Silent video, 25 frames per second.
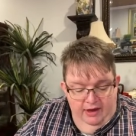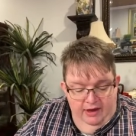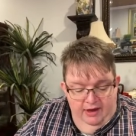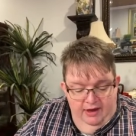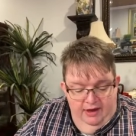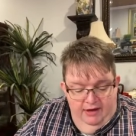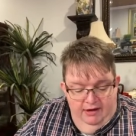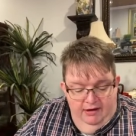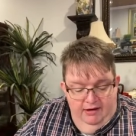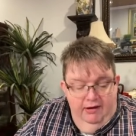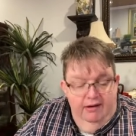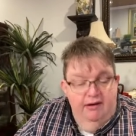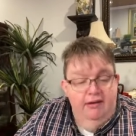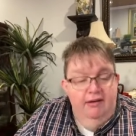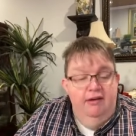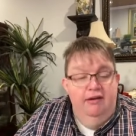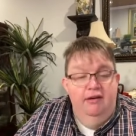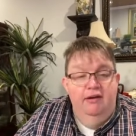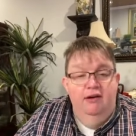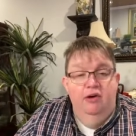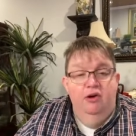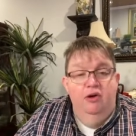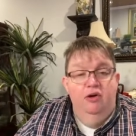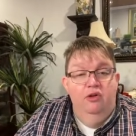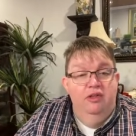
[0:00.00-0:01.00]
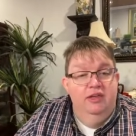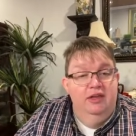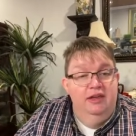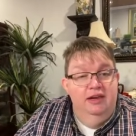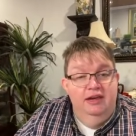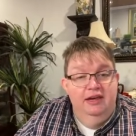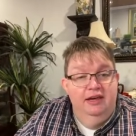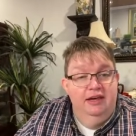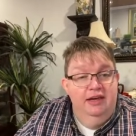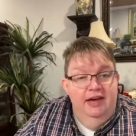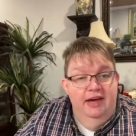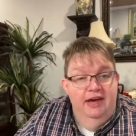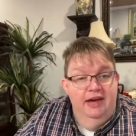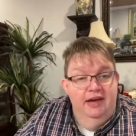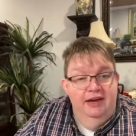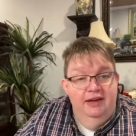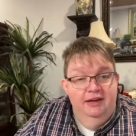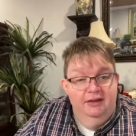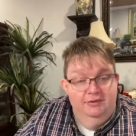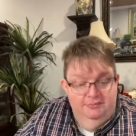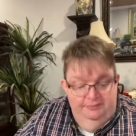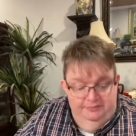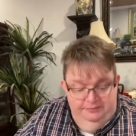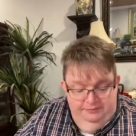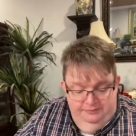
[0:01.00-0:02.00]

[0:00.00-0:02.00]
and all that he had.